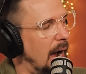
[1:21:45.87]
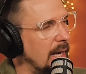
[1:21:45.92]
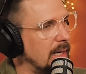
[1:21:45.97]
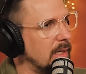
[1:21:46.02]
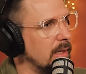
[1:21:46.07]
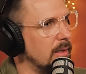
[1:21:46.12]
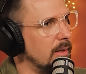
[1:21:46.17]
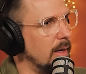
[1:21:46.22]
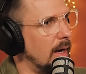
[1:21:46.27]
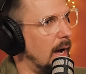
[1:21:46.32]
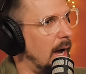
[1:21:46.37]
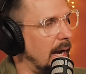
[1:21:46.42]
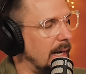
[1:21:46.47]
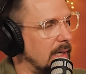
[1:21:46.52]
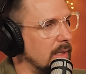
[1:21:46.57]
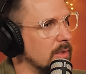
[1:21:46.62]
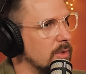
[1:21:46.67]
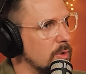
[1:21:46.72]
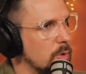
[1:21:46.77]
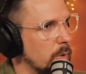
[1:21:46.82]
I
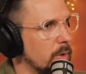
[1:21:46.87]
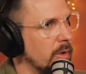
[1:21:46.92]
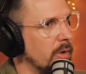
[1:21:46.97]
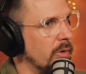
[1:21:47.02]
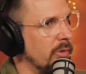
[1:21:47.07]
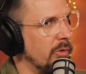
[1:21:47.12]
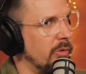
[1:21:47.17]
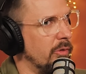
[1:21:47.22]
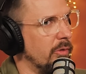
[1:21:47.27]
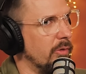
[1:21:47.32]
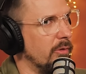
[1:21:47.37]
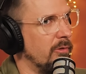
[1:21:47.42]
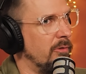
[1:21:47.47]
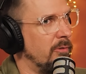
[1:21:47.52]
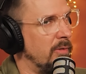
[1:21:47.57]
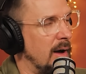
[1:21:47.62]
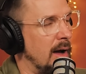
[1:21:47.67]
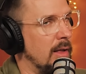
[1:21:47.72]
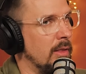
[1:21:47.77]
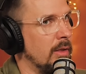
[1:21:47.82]
could sort of
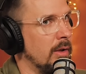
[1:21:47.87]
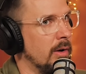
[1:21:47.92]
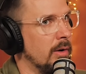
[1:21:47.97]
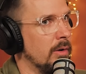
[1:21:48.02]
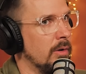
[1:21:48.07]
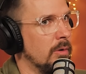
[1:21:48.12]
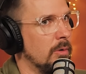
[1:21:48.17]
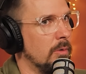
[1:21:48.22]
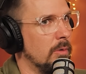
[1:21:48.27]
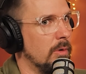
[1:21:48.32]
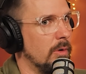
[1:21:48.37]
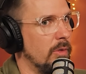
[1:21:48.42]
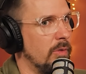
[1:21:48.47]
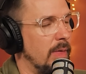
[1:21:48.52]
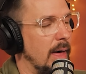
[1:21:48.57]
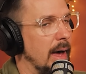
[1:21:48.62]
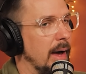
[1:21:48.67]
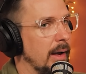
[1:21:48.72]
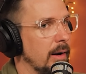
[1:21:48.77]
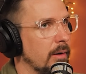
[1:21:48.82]
follow
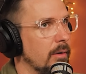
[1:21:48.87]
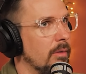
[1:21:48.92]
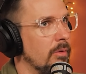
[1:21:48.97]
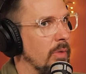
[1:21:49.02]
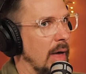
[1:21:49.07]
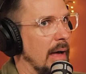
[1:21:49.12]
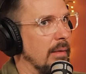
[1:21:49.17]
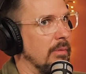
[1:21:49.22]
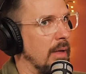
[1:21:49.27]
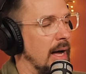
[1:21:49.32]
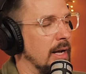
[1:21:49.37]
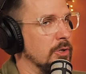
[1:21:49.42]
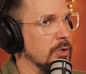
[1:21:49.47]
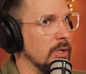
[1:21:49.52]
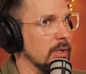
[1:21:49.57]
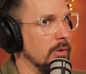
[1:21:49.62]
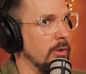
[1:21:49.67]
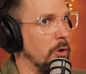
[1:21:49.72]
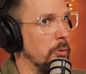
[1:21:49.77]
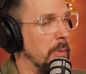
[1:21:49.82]
that
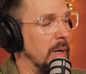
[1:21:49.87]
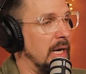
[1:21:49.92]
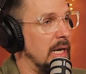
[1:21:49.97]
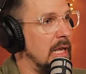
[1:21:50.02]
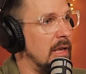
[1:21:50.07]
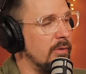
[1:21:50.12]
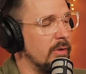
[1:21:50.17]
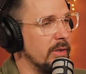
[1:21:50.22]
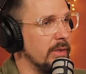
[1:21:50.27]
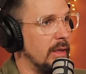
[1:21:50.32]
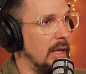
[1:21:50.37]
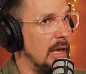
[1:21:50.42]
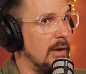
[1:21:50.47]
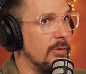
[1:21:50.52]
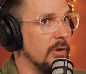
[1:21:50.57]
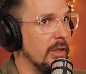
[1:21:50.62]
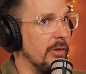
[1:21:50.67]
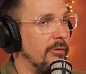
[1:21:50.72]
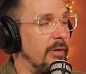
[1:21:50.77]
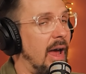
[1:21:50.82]
logic a little bit. Even
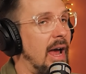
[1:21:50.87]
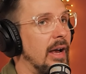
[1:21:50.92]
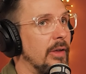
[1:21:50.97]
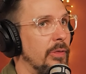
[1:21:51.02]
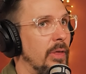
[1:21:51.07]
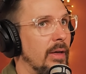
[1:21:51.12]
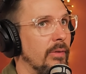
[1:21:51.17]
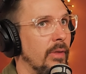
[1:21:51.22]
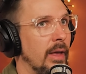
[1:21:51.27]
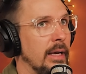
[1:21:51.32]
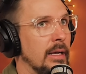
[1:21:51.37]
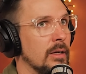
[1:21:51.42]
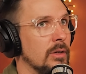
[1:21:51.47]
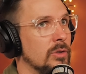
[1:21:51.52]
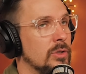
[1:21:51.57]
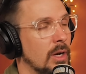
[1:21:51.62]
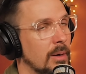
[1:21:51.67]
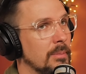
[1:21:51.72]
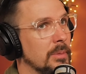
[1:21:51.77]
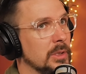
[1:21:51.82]
the fact that like
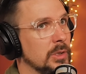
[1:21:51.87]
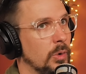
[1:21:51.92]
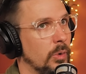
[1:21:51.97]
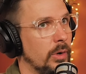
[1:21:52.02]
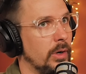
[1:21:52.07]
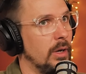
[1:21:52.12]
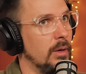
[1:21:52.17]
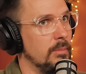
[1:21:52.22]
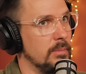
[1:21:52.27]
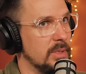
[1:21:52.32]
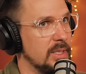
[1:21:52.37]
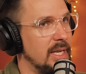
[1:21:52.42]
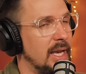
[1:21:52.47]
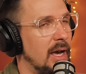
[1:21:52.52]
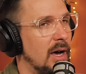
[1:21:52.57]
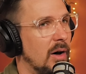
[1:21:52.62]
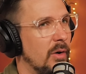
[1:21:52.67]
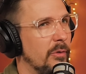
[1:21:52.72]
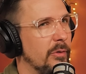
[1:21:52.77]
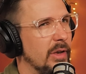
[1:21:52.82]
Dumbledore
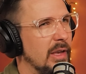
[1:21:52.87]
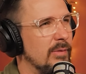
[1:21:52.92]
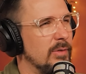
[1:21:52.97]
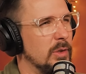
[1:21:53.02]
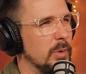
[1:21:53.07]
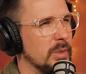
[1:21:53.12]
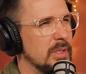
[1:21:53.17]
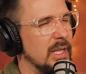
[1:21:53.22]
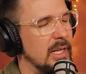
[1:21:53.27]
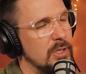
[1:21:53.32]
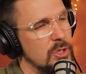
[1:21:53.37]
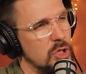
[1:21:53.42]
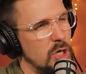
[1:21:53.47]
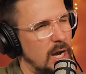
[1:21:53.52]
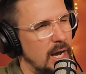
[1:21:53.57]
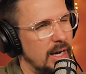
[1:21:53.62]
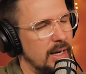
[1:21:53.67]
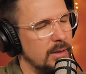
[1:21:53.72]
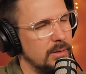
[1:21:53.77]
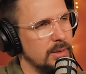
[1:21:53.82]
himself, even though it's not
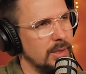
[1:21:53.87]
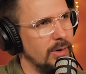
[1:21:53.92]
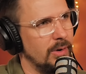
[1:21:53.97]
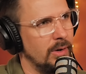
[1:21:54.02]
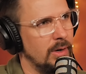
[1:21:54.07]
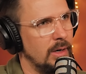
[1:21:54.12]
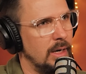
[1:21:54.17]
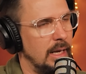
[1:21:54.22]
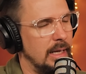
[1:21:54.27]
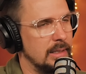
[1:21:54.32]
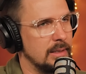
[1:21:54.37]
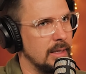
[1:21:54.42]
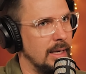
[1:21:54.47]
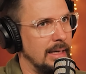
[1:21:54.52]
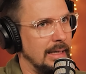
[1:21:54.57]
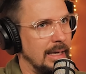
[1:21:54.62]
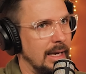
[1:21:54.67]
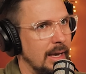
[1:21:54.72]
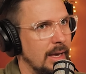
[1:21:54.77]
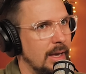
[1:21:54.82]
childhood, it's
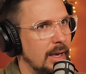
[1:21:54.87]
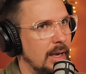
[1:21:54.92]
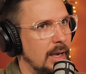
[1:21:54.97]
like